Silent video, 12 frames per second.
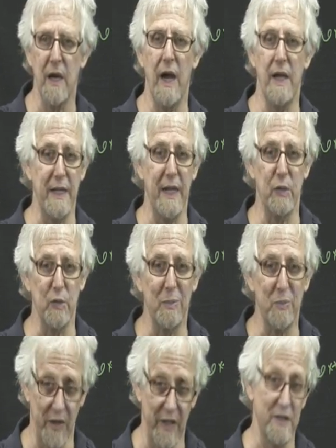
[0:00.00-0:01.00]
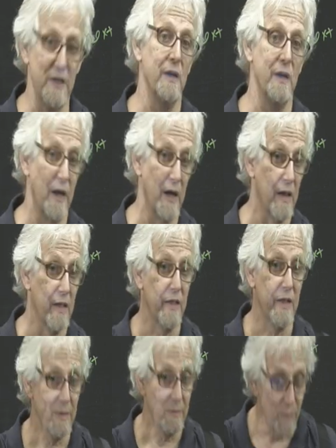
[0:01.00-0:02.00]
and then it will print
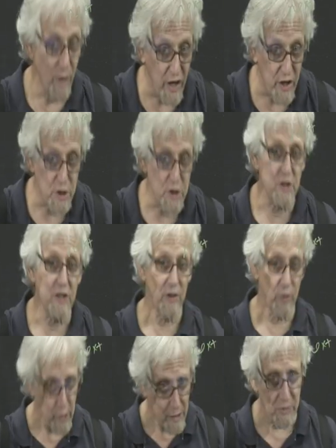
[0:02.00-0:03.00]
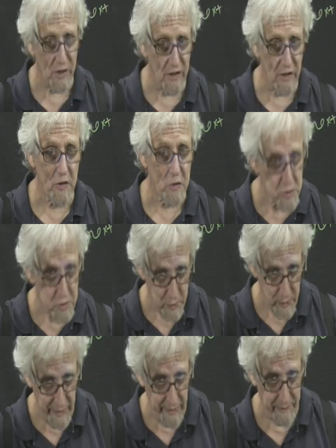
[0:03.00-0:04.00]
the munged encrypted
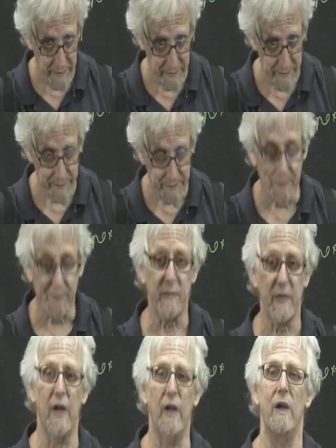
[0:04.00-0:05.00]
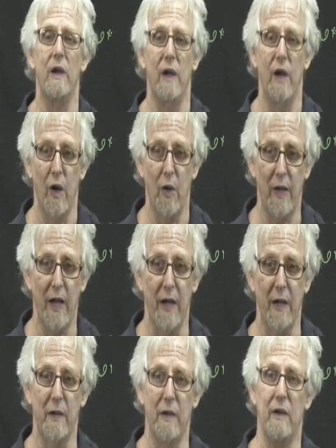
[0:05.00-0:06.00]
string. Okay.
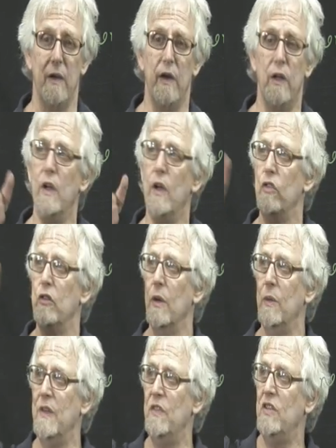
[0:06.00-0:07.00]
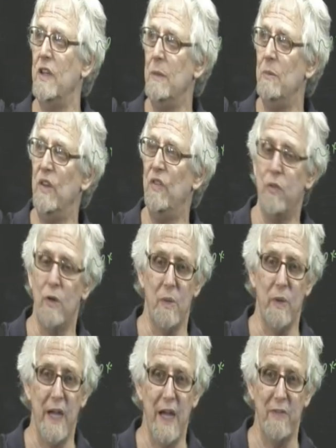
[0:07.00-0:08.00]
So we've seen before
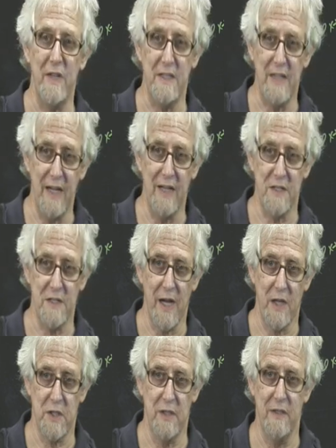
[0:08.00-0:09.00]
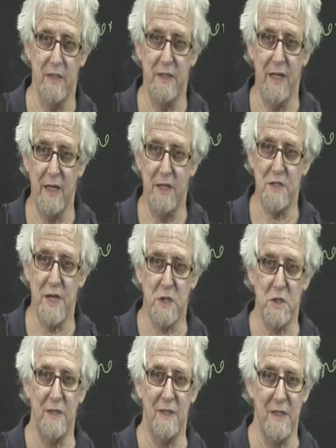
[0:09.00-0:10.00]
we have a data section. The data
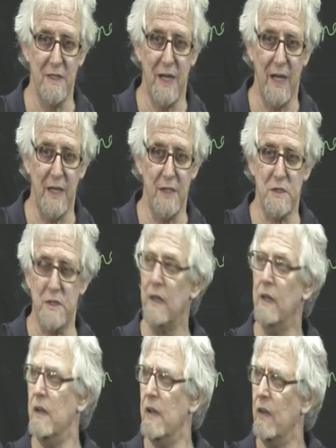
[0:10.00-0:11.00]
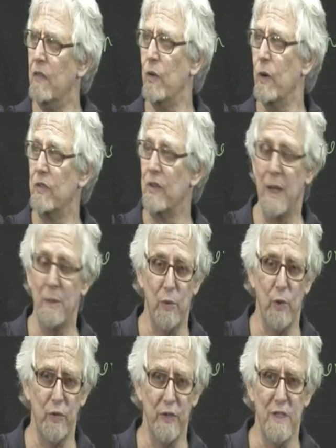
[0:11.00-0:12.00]
section contains, for
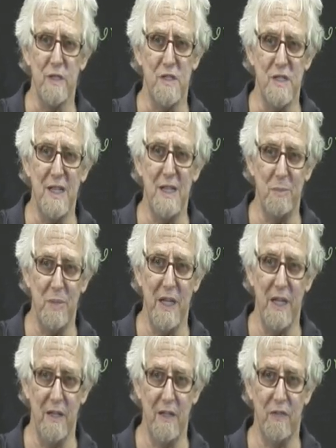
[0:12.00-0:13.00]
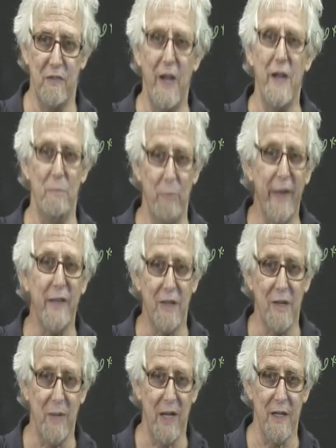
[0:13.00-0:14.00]
example, these DB, defined byte
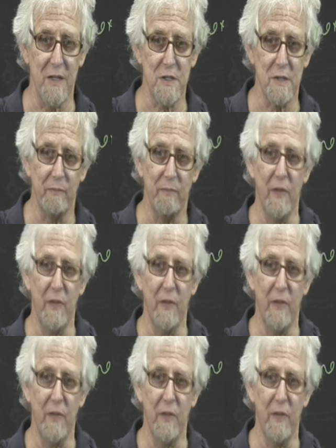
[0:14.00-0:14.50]
commands.